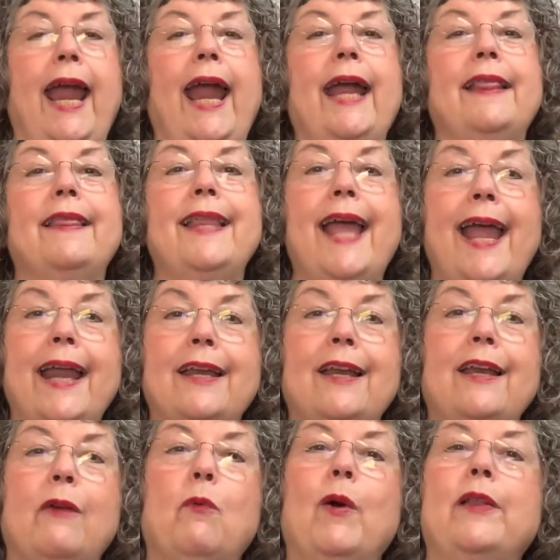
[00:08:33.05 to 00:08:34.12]
And
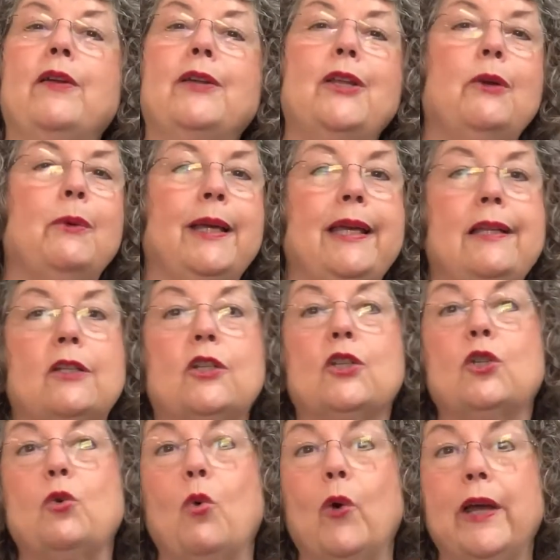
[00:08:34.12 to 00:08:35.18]
then whether you eat
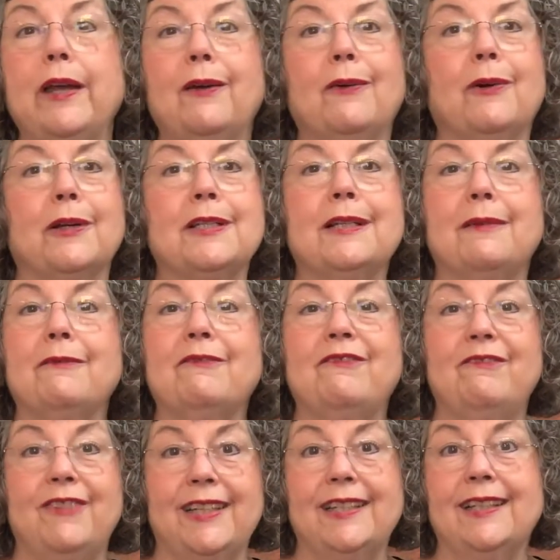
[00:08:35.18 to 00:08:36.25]
soy or some
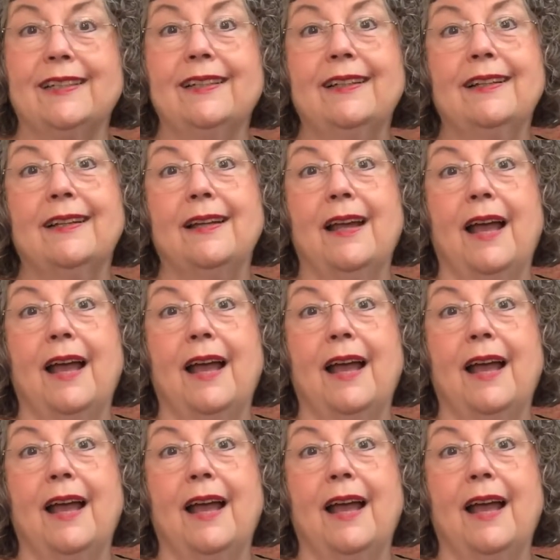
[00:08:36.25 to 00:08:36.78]
vegan